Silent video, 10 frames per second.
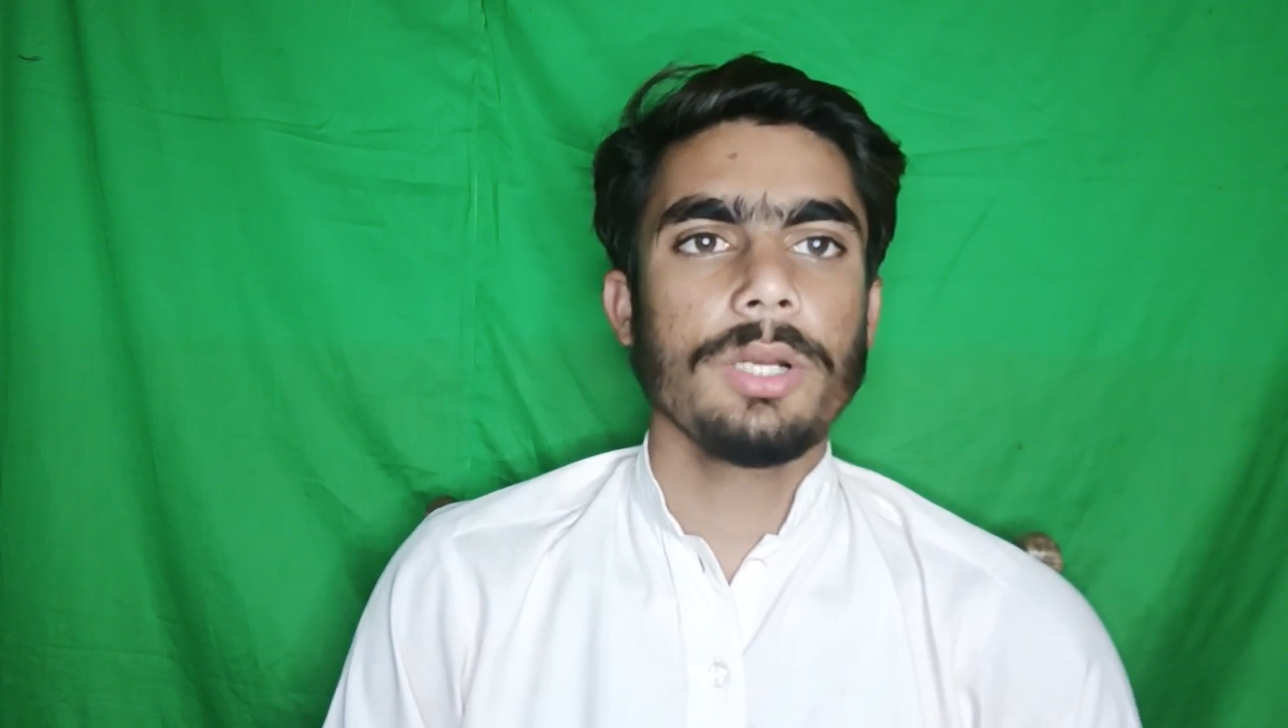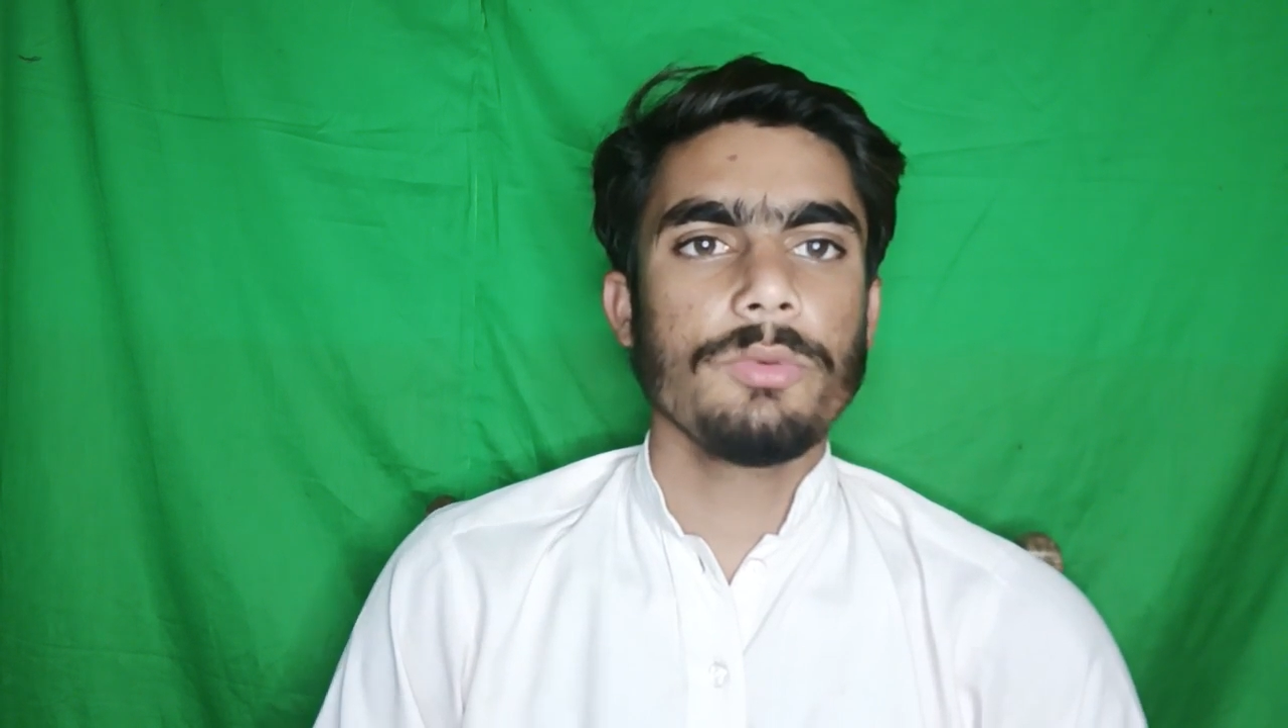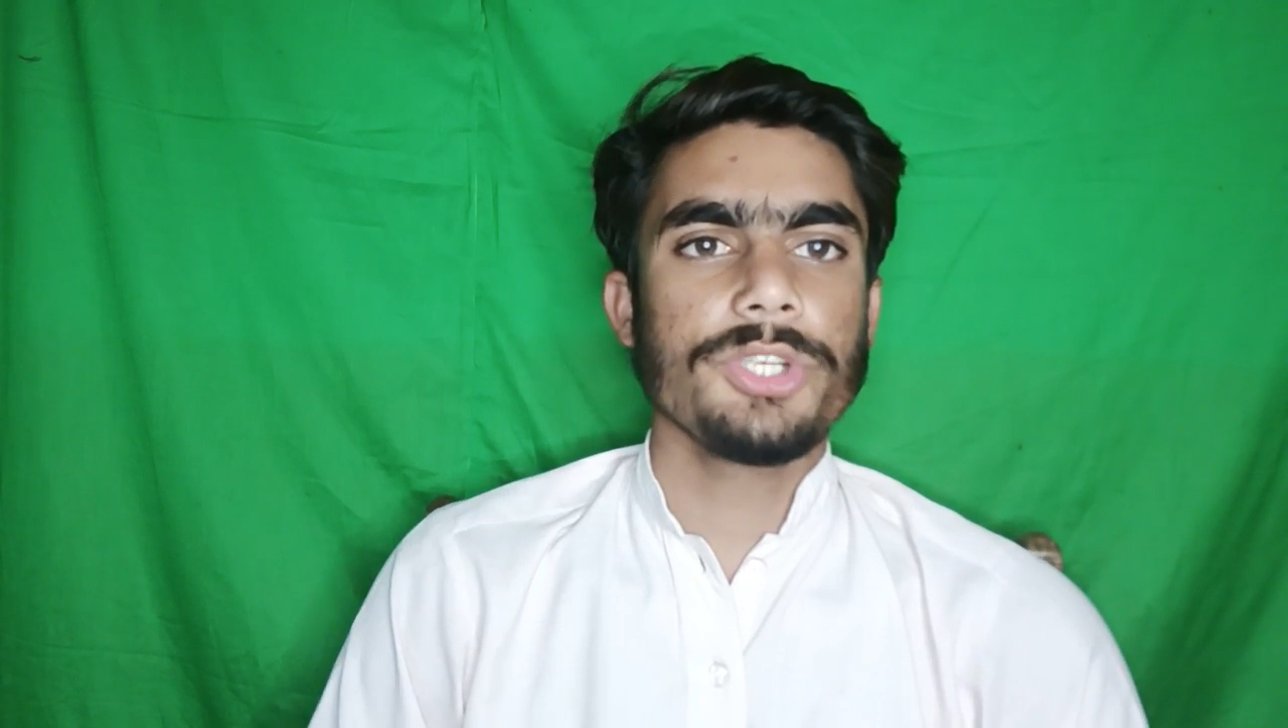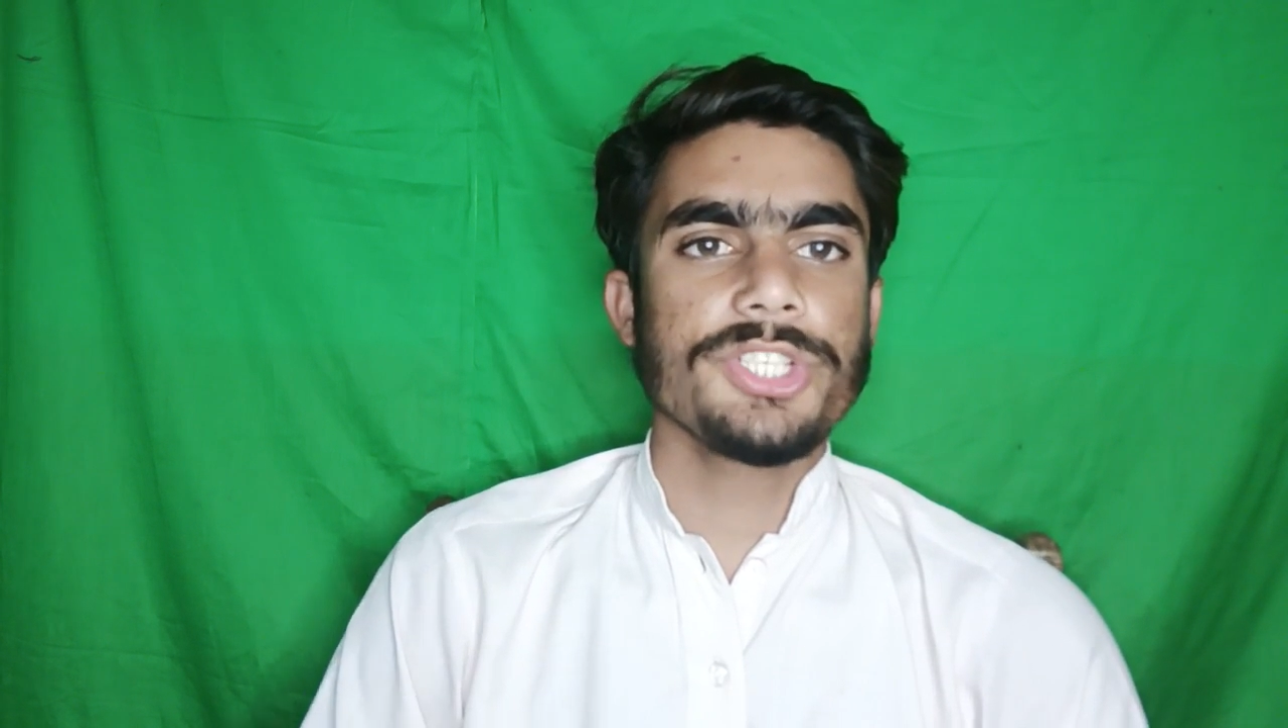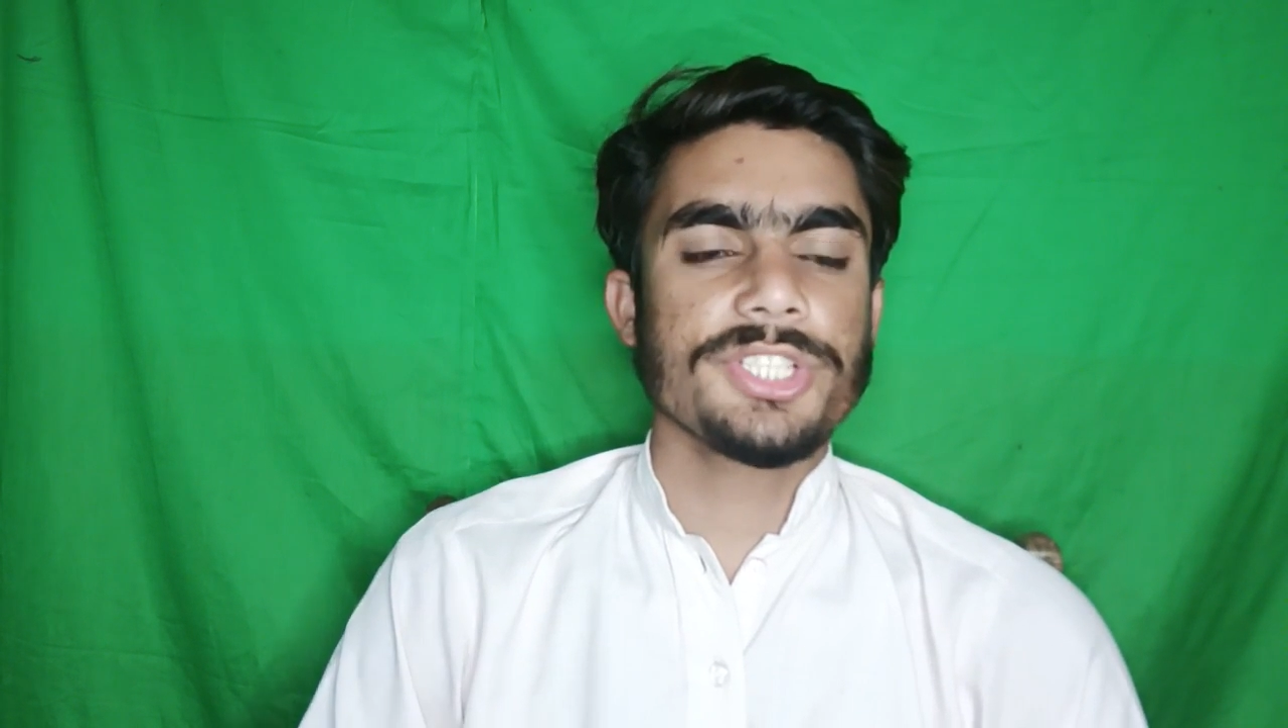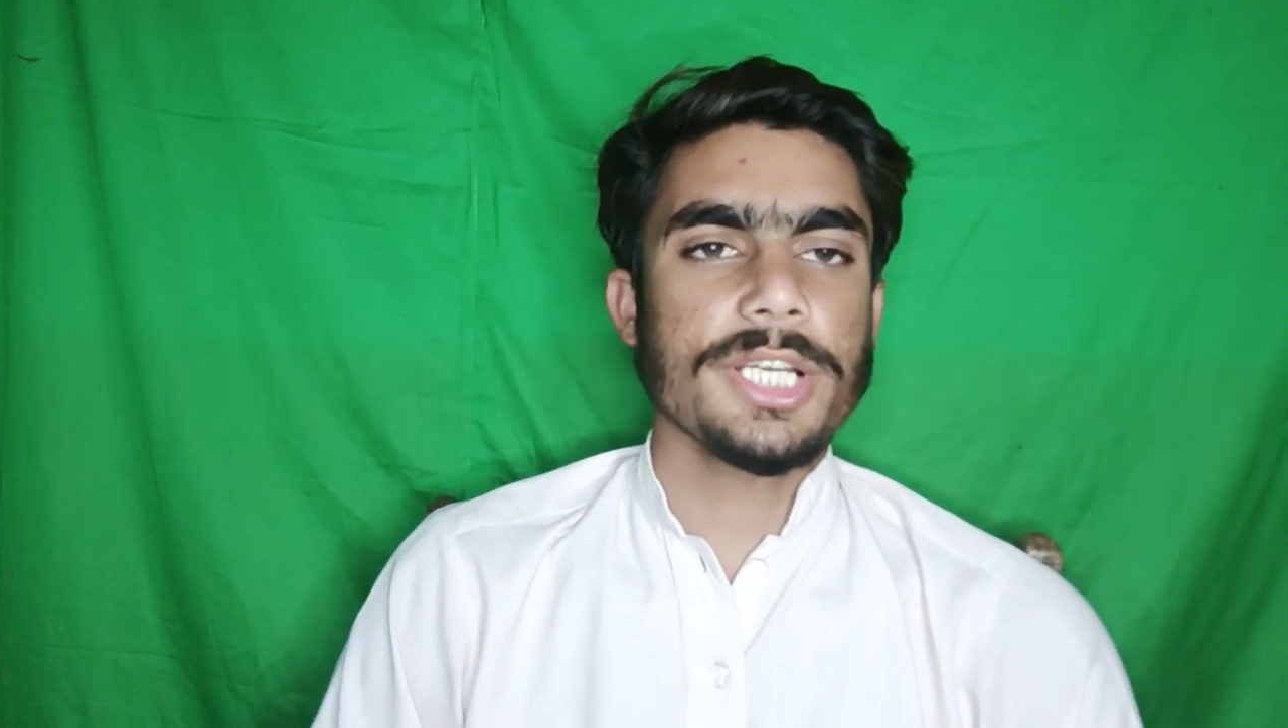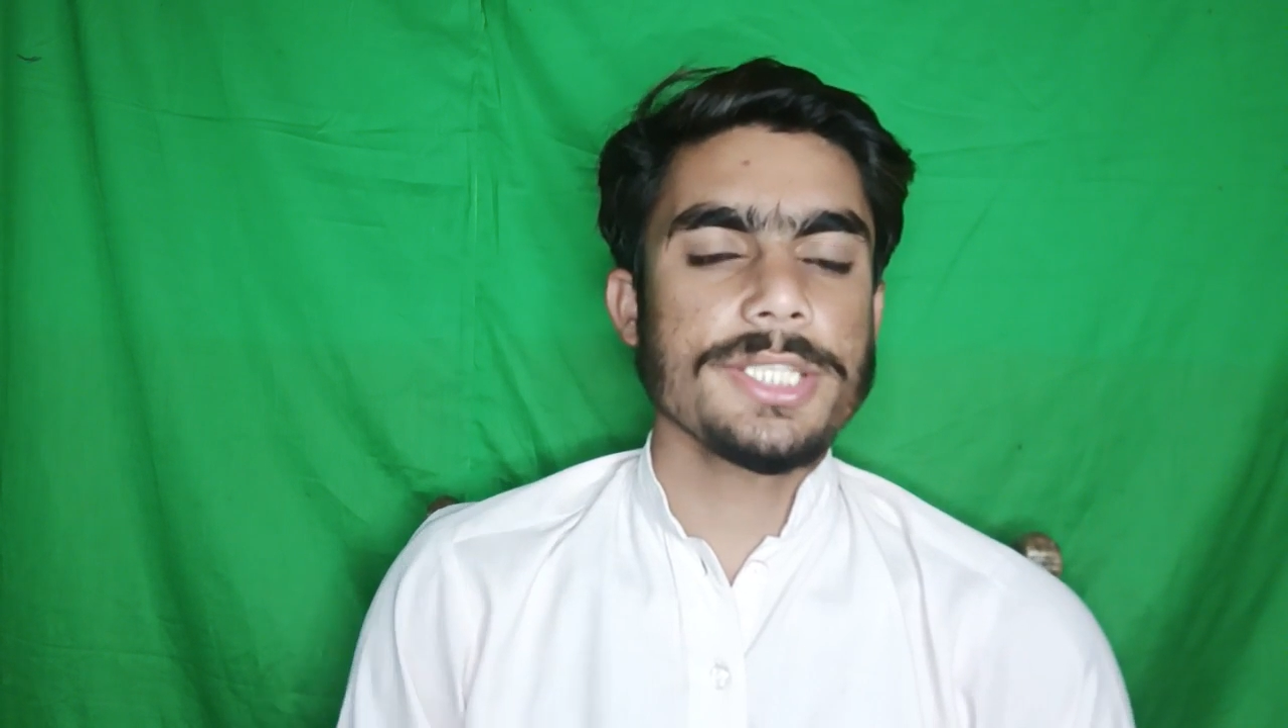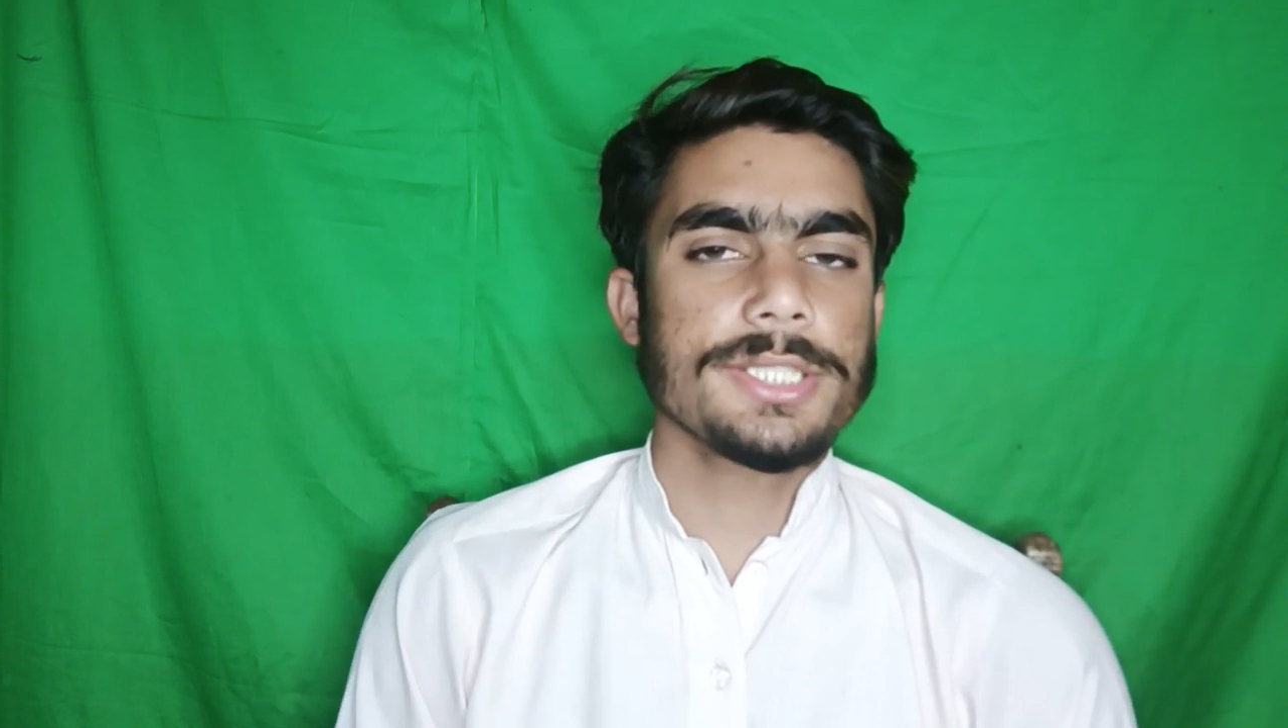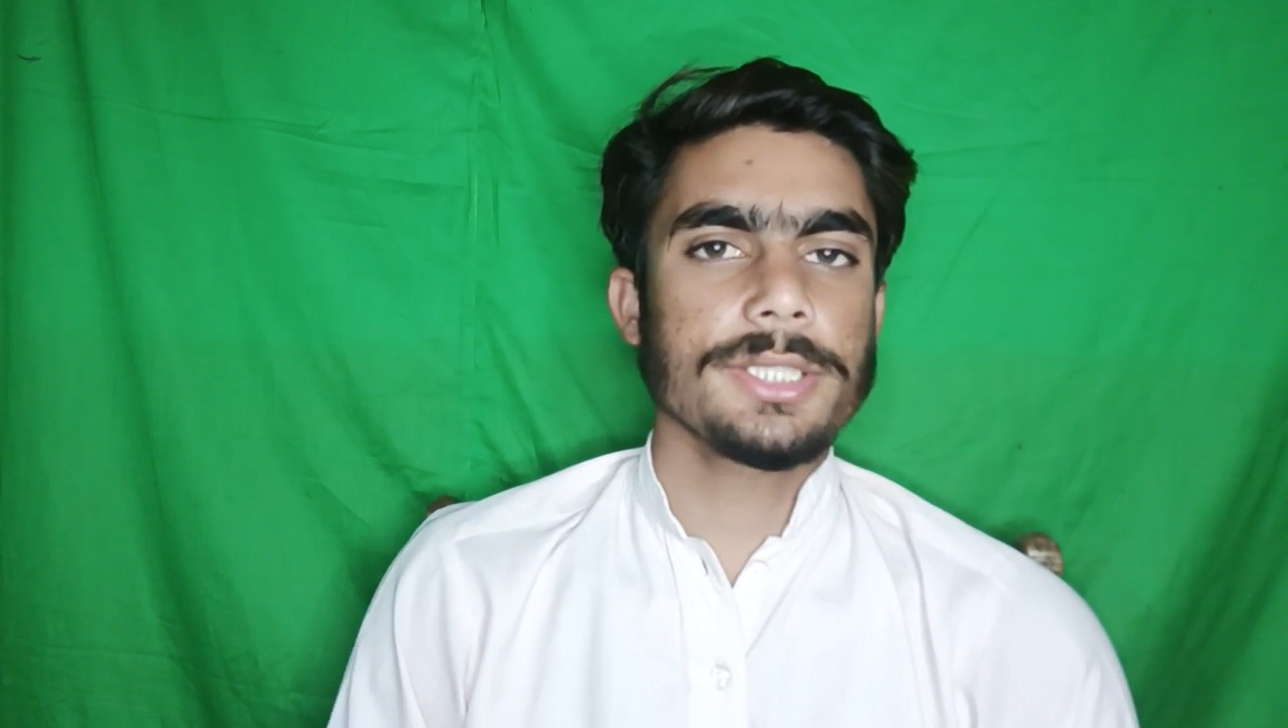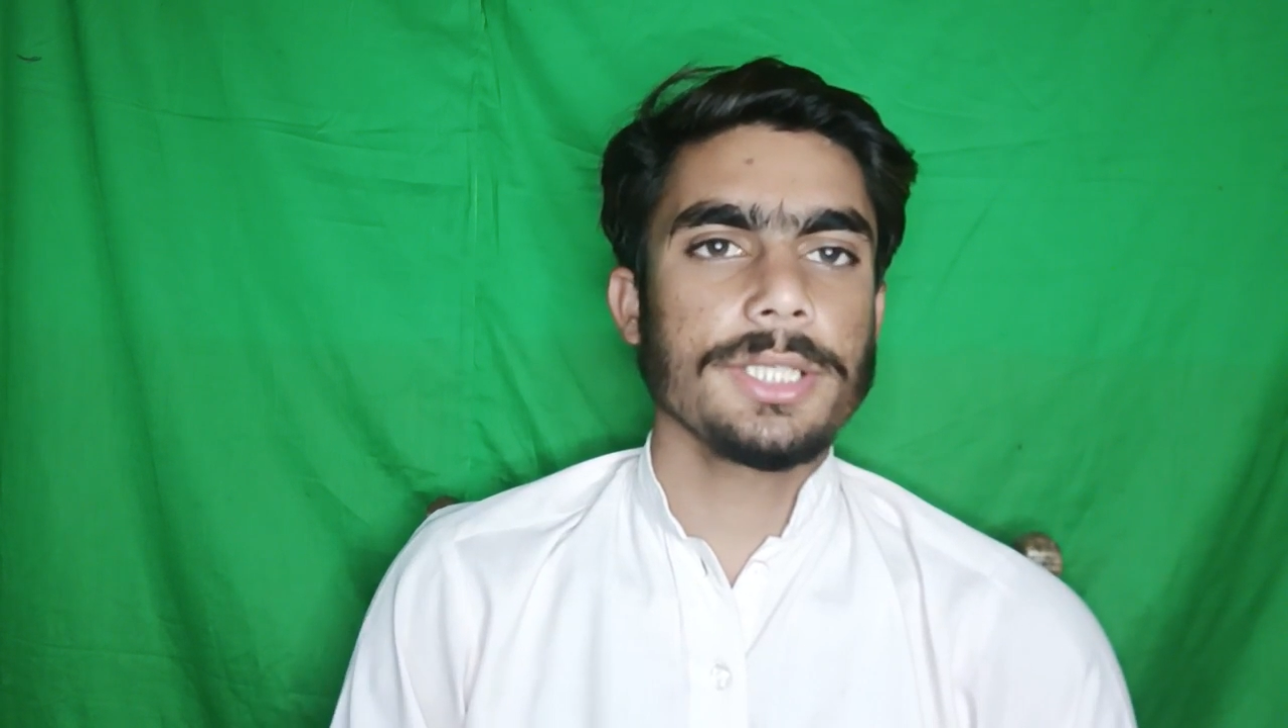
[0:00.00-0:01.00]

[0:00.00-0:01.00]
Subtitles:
We discuss